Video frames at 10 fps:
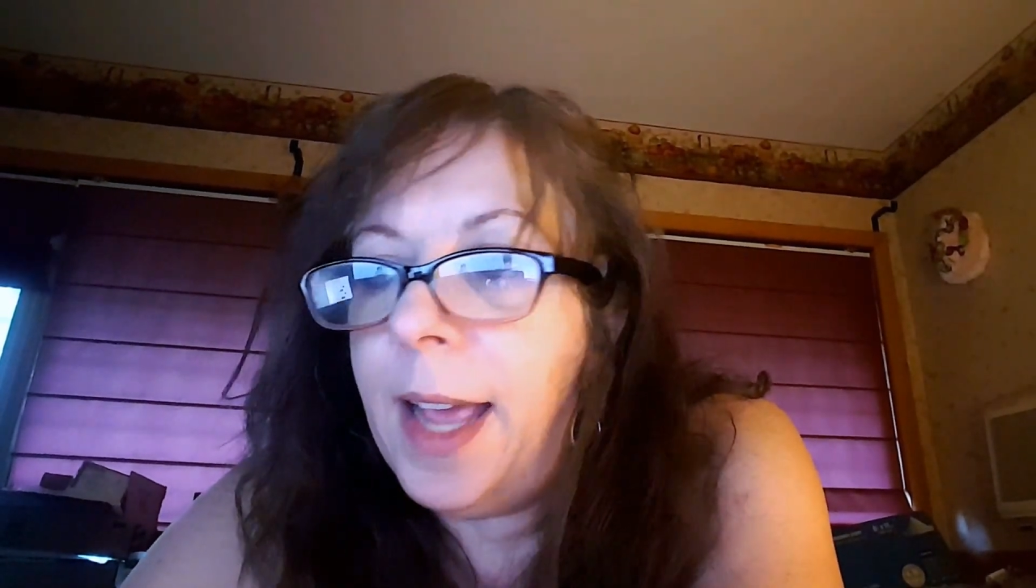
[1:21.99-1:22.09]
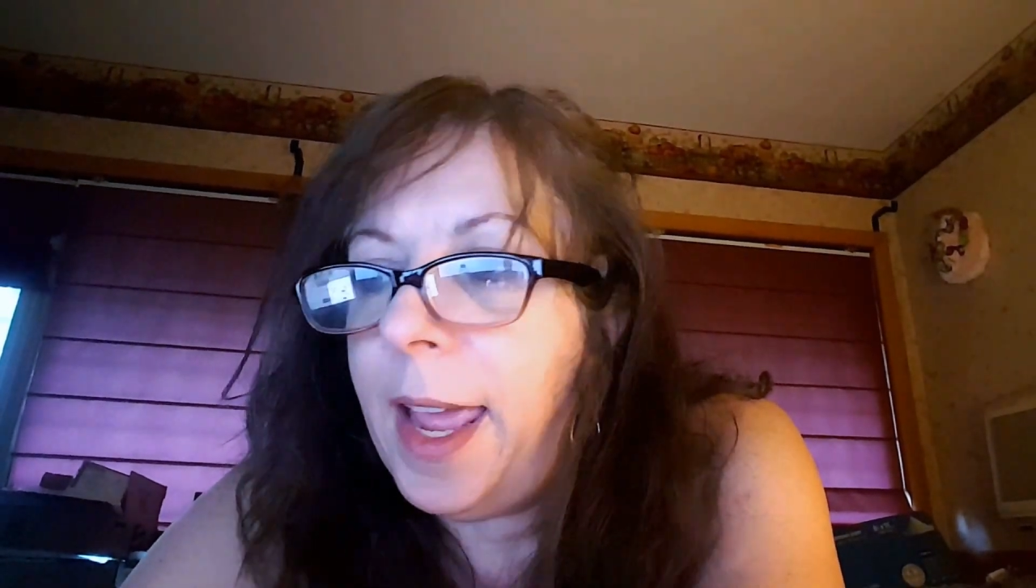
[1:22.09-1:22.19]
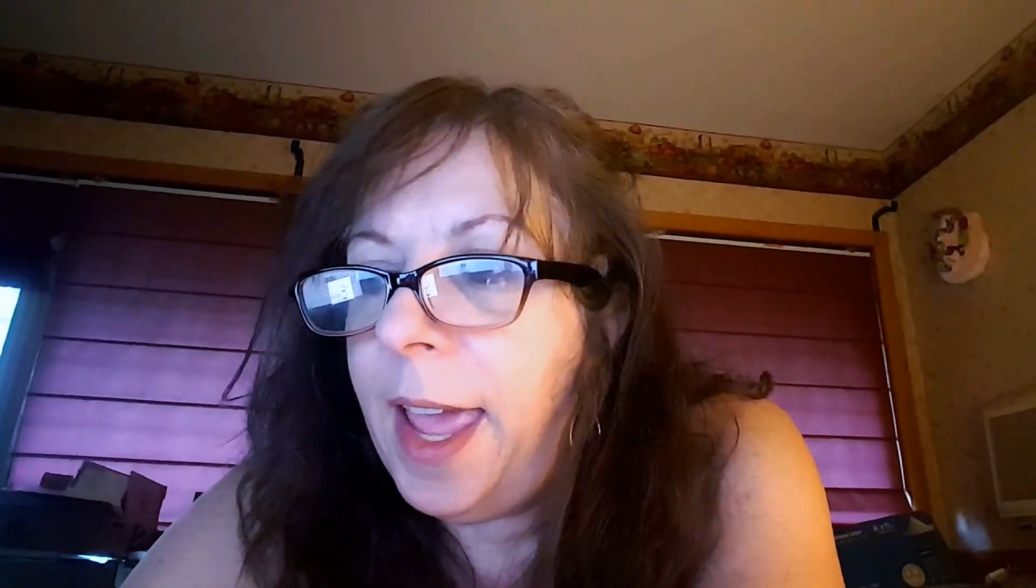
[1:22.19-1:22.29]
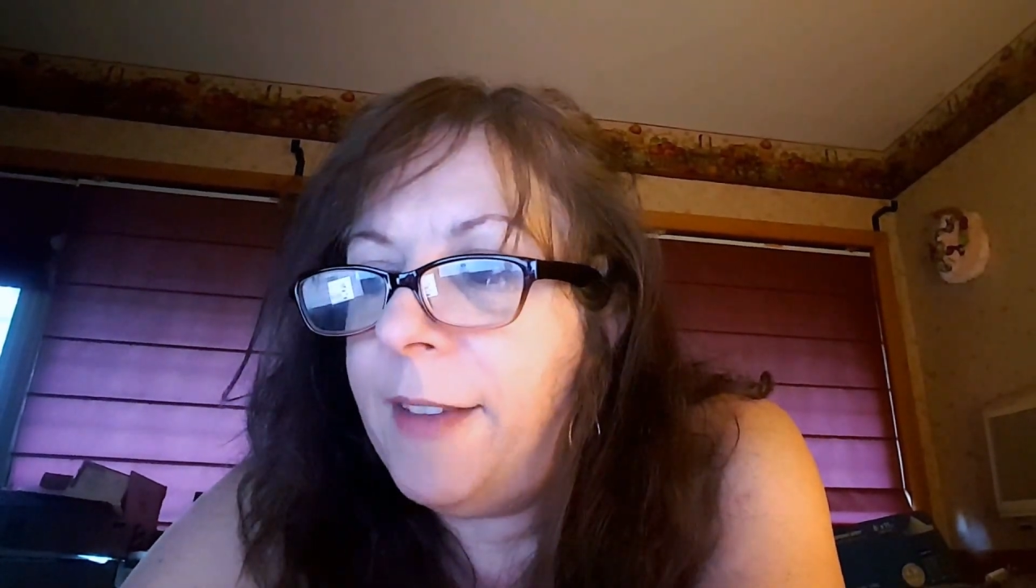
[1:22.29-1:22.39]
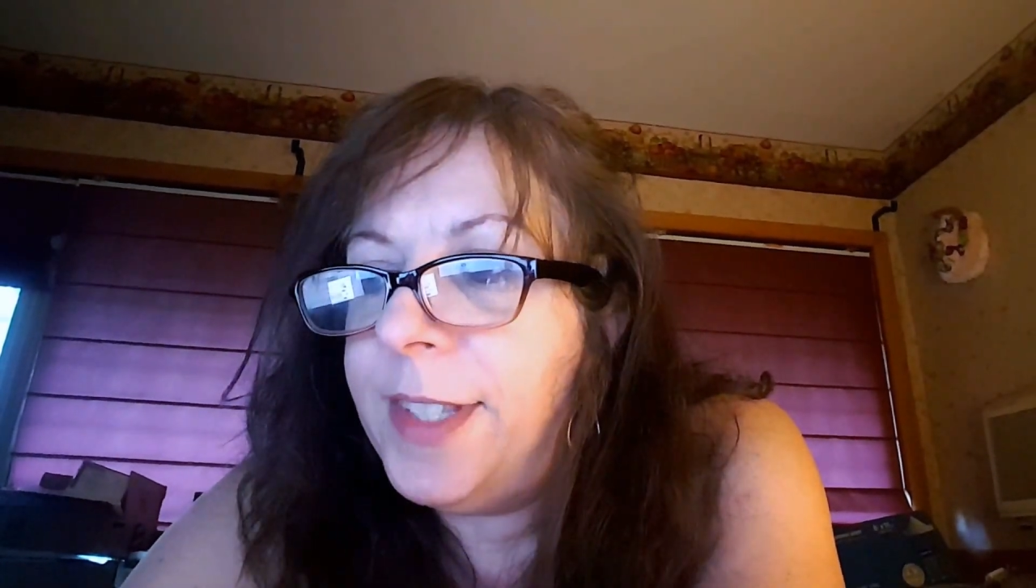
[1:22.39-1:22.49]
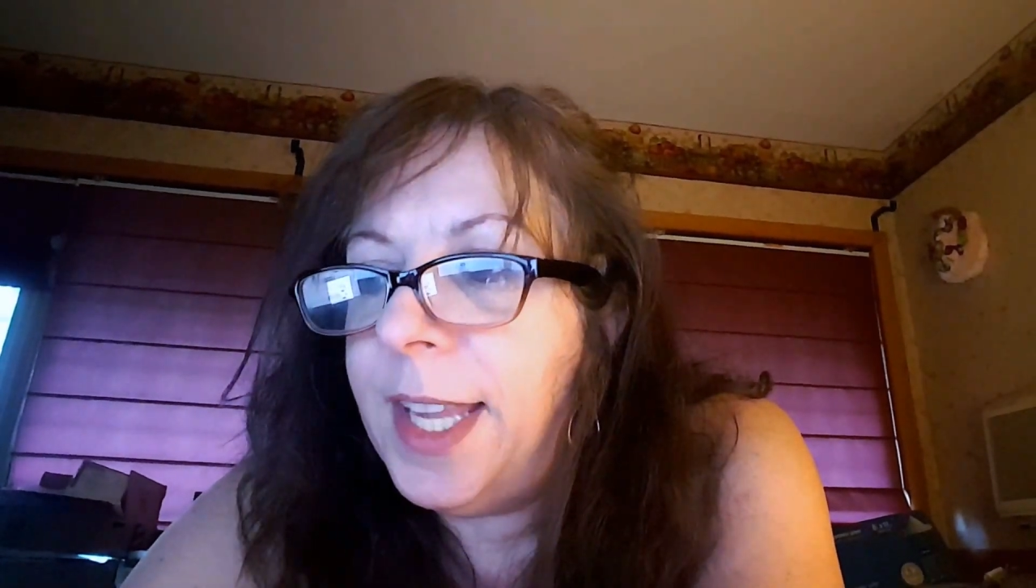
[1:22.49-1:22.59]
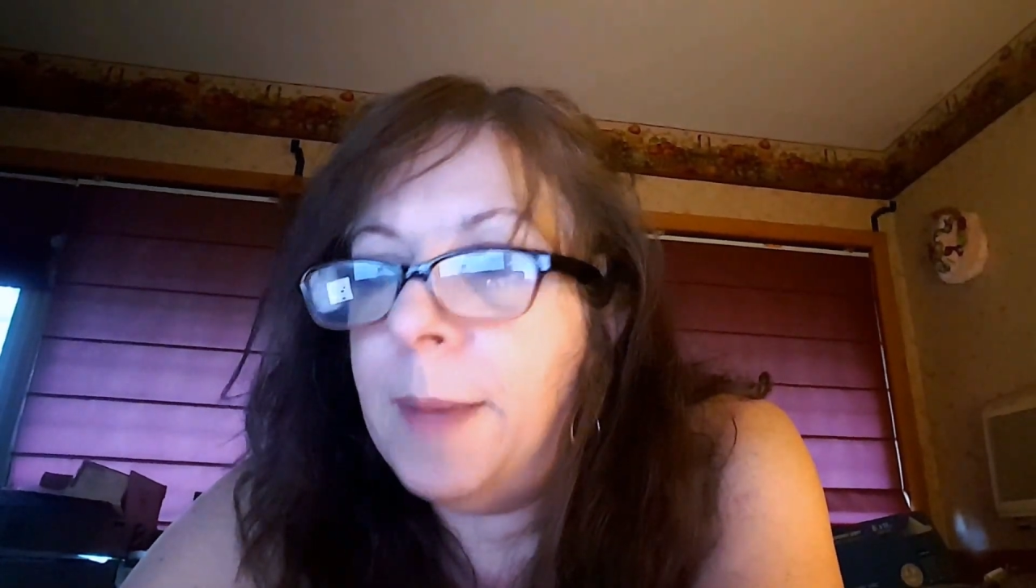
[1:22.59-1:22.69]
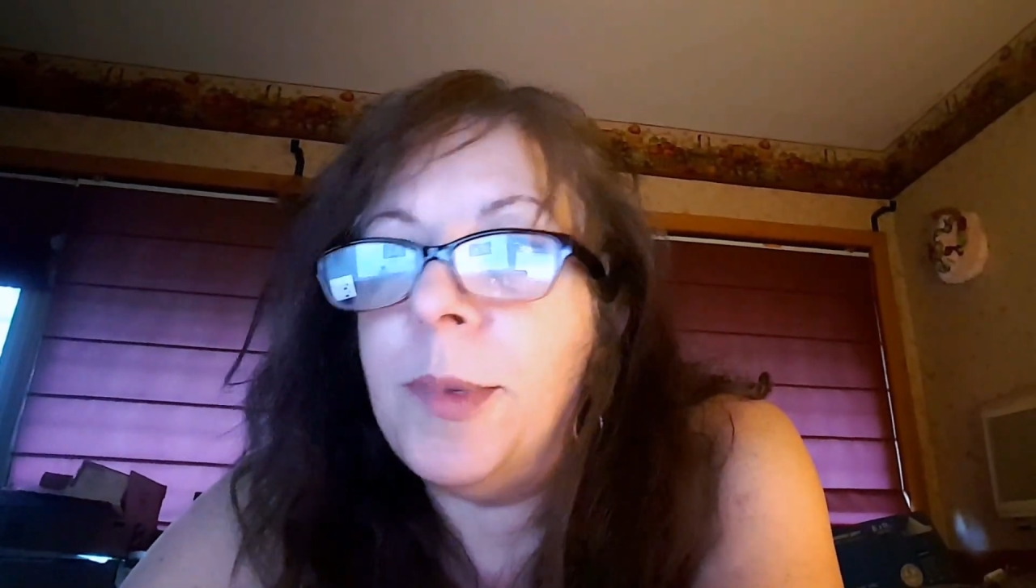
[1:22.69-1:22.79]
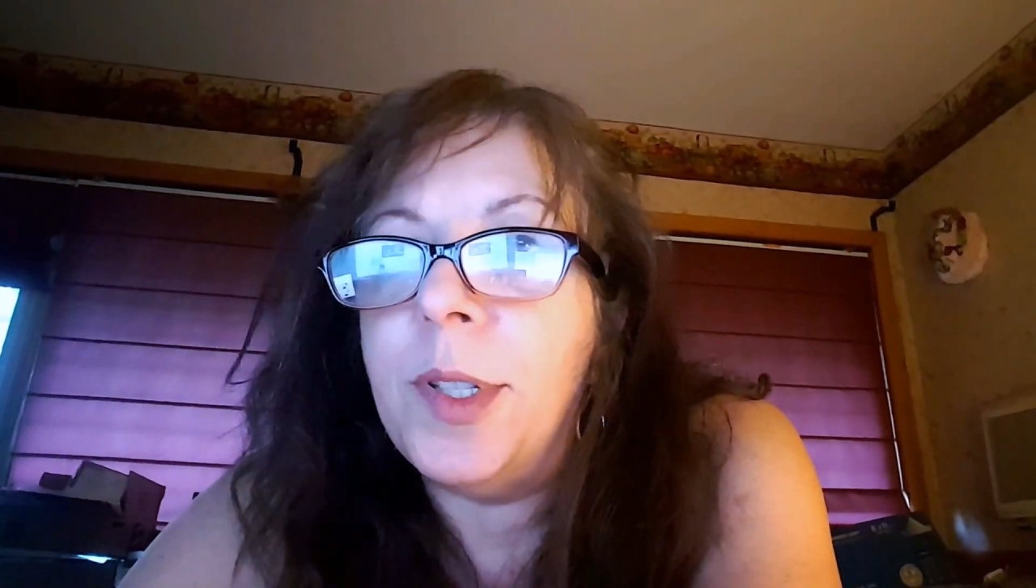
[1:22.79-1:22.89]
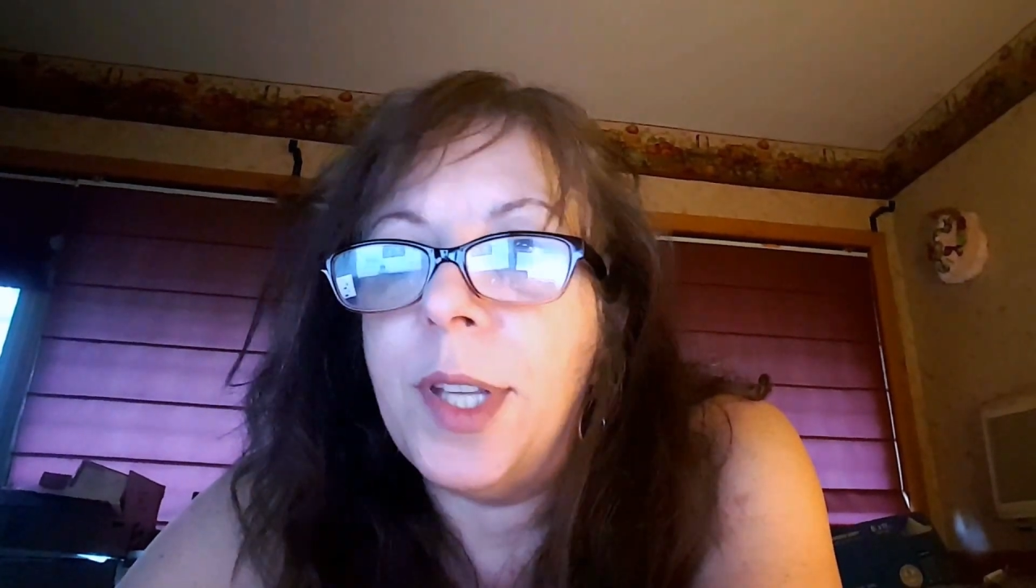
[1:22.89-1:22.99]
I have
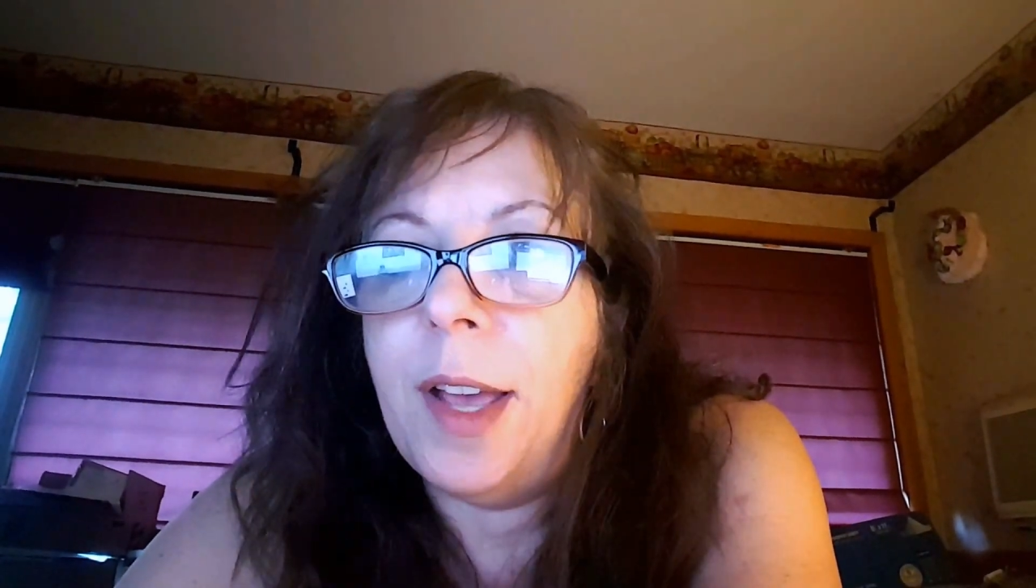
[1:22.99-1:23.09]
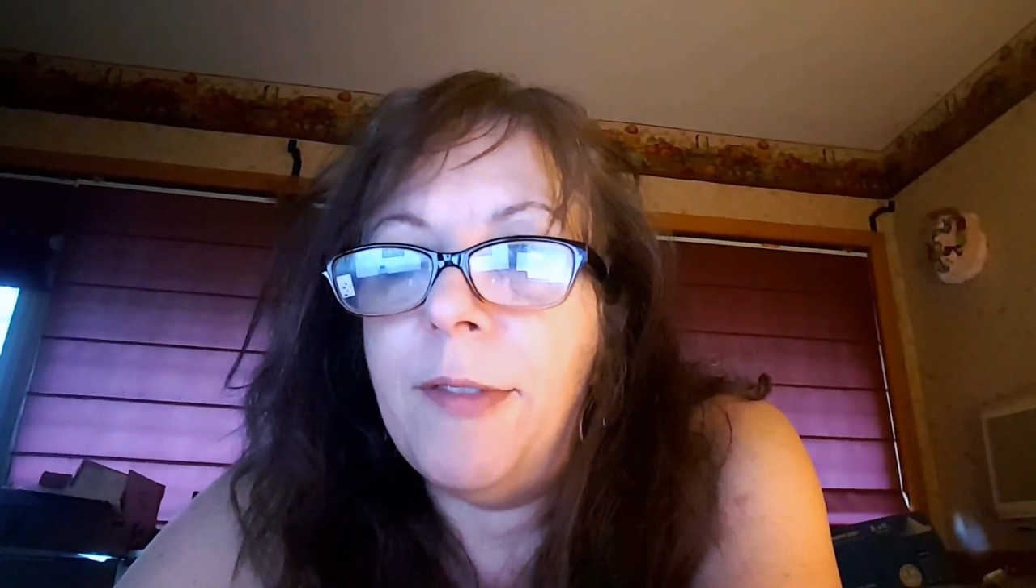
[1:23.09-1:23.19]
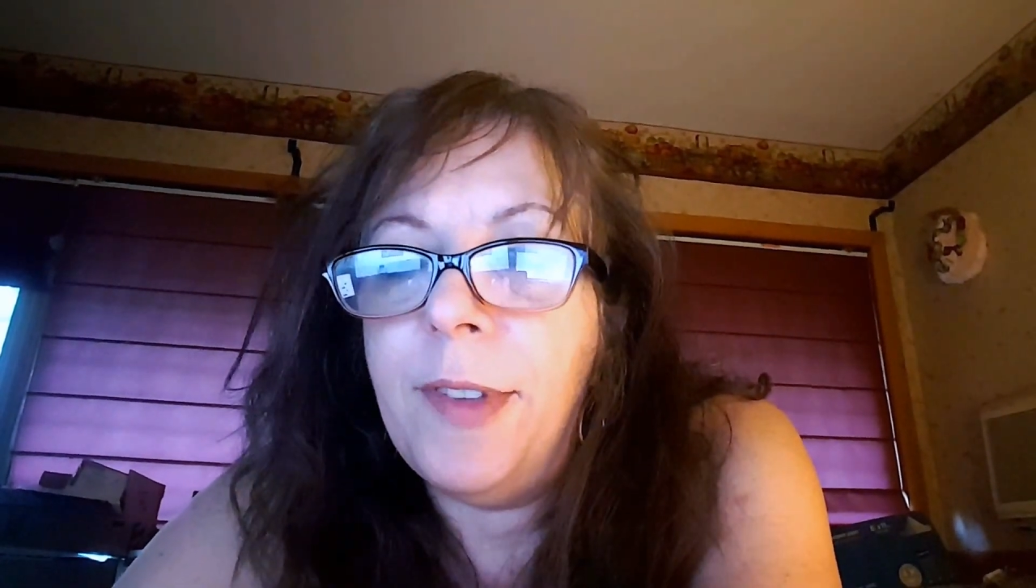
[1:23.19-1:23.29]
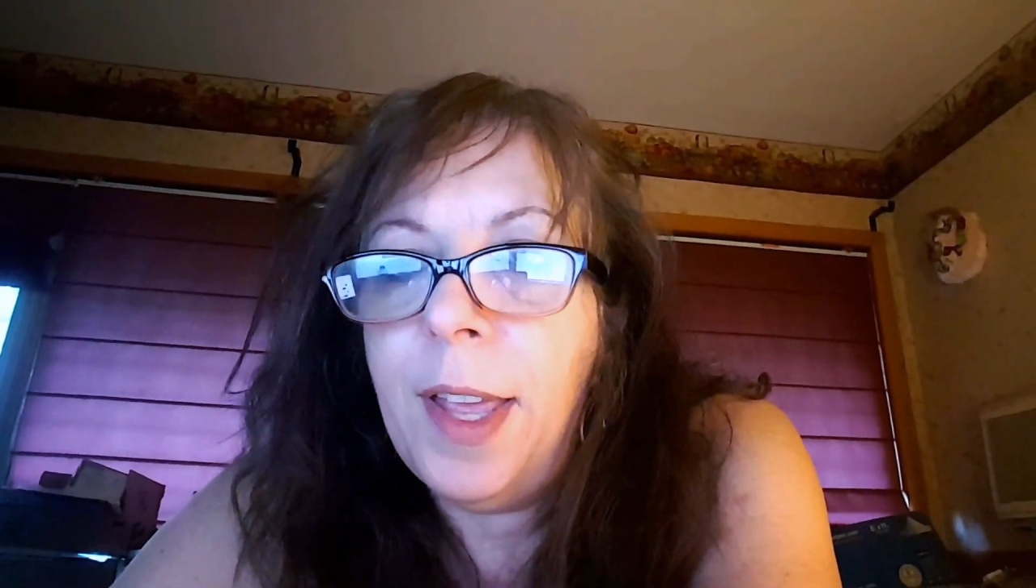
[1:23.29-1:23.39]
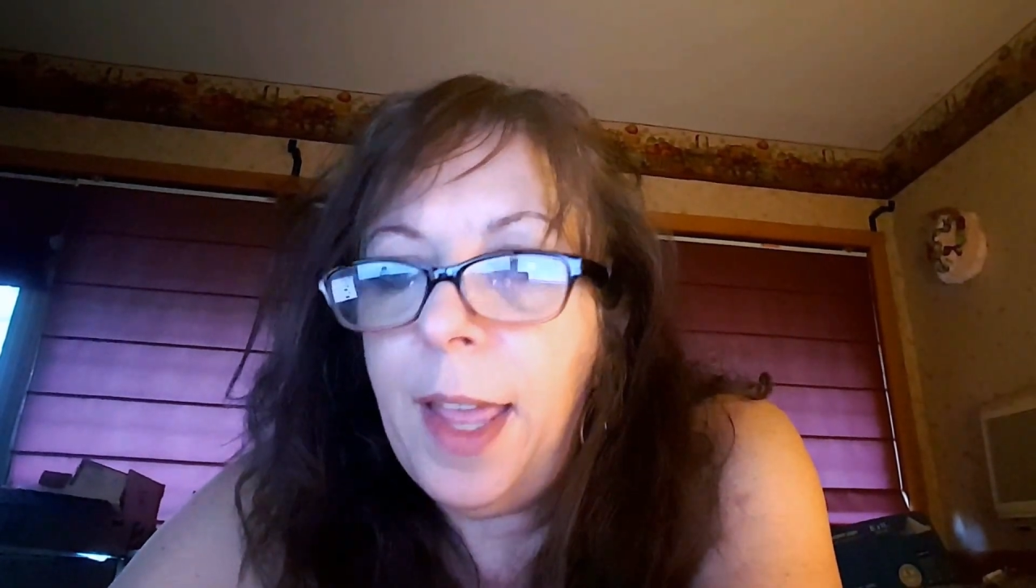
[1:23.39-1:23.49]
samples of.